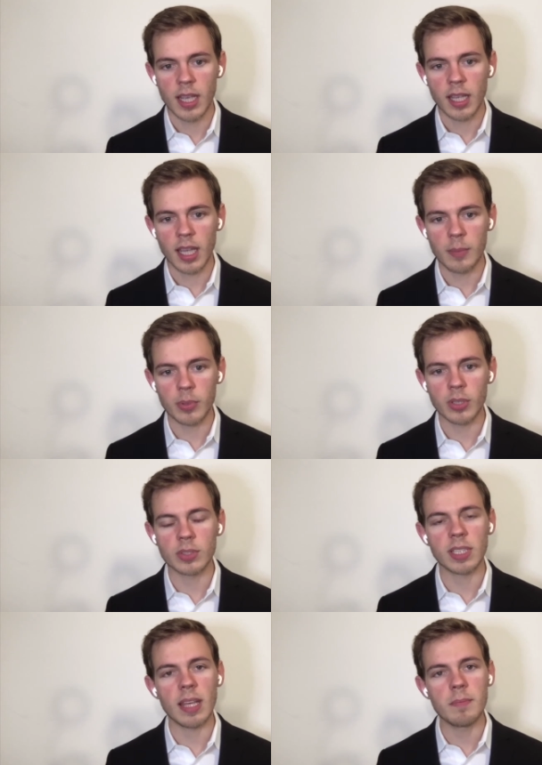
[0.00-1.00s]
can
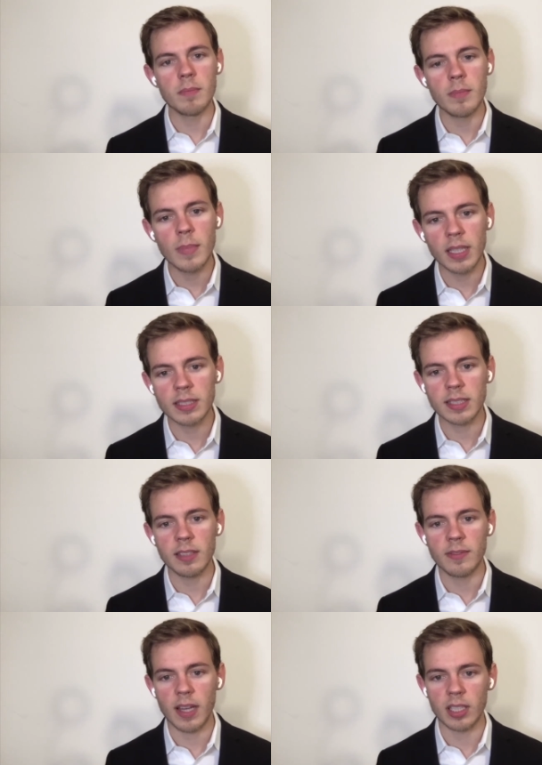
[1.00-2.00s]
produce
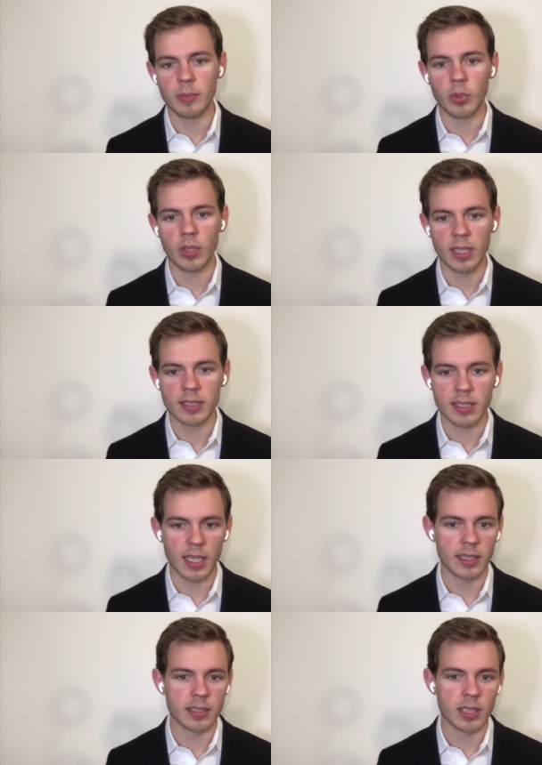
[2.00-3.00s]
immensely valuable
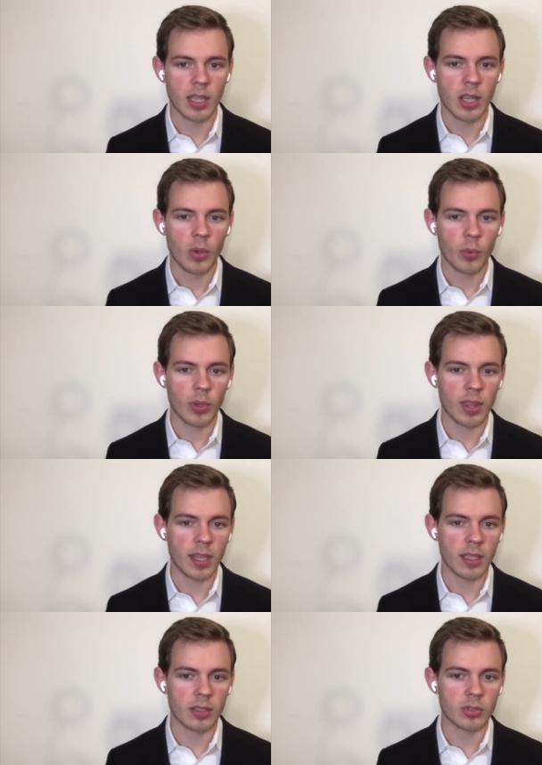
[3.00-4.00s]
insights
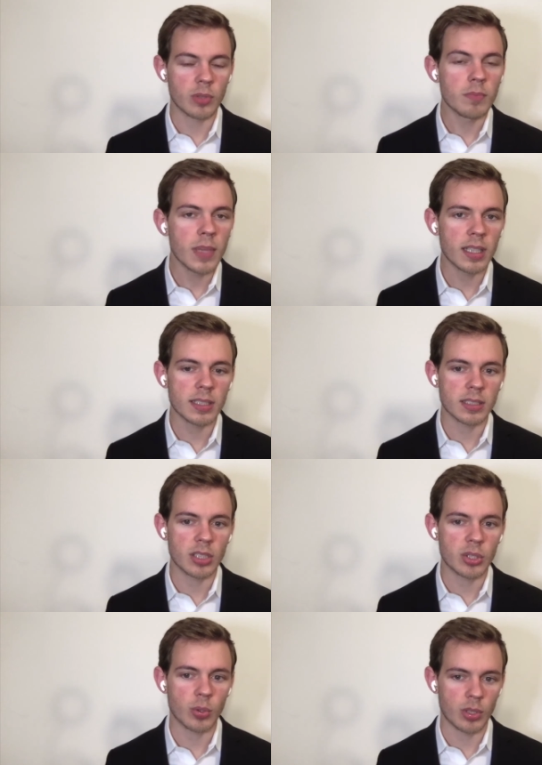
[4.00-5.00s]
within
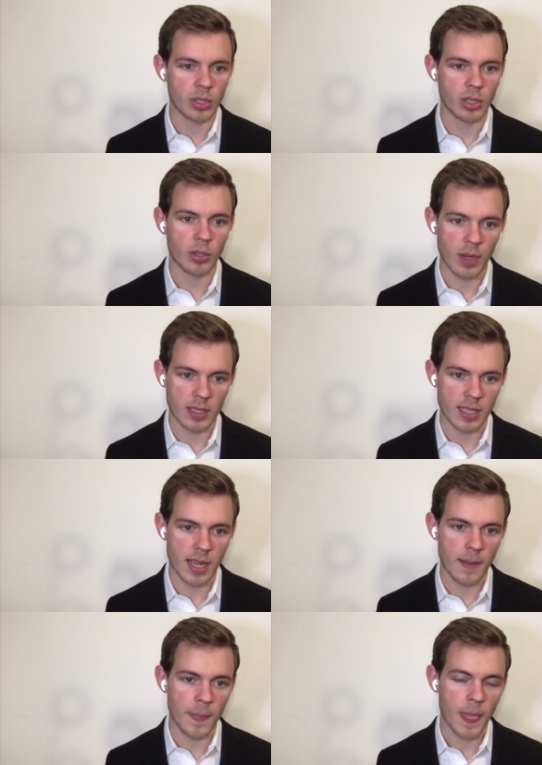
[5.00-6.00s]
tremendously short turnaround
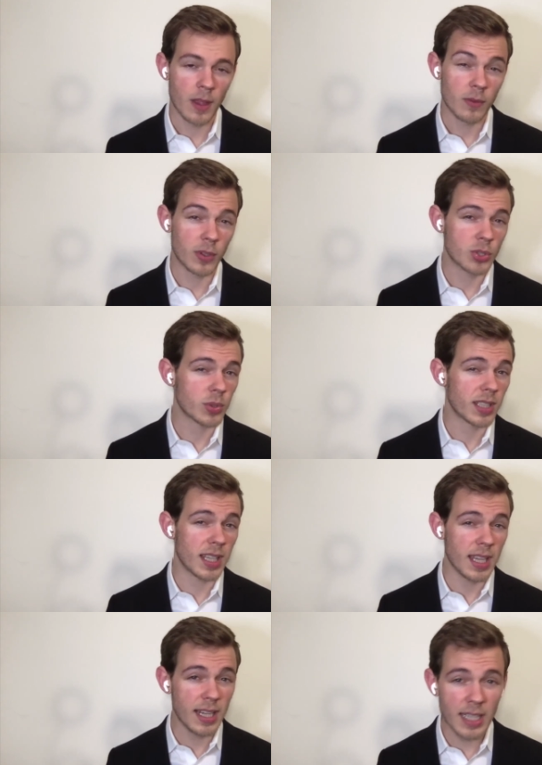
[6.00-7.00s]
time, virtually
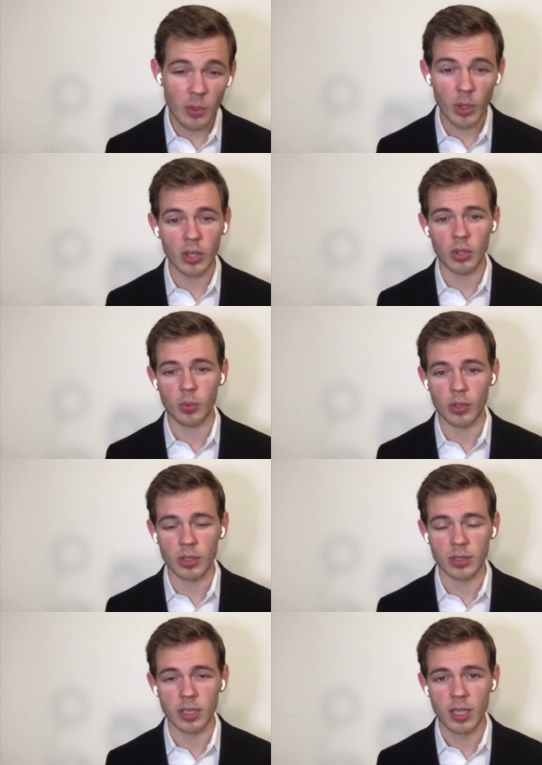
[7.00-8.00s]
anywhere in the
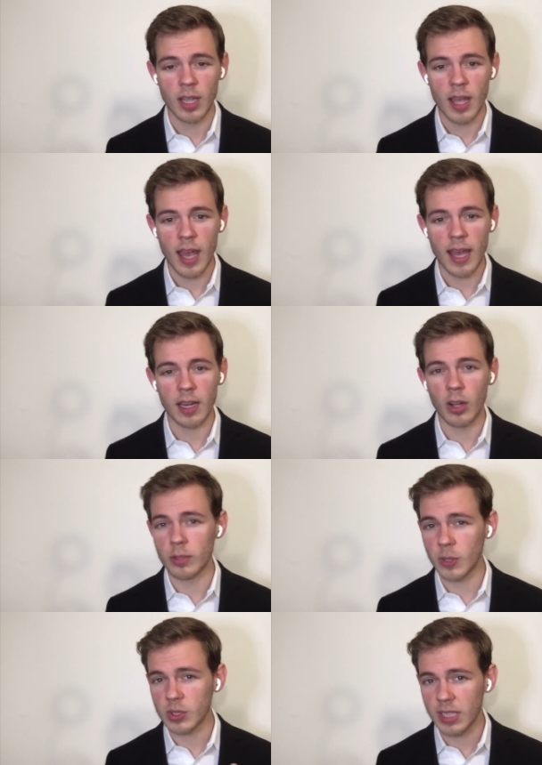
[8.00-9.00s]
world, at
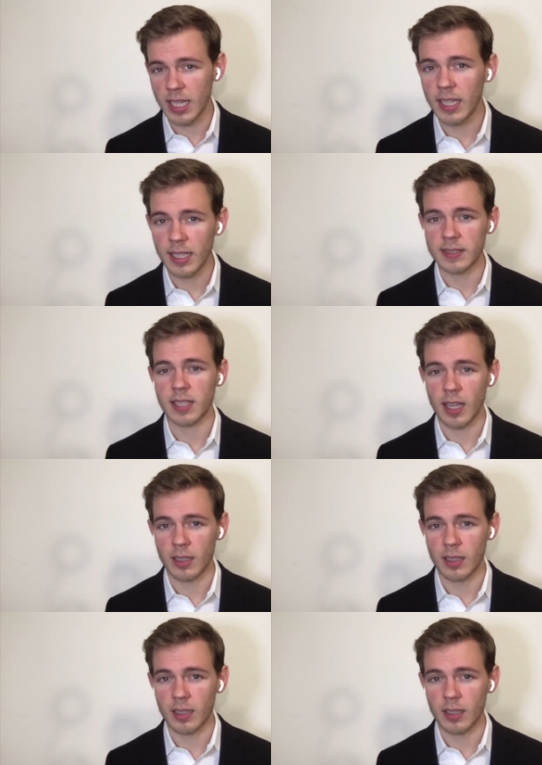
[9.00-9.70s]
almost any scale.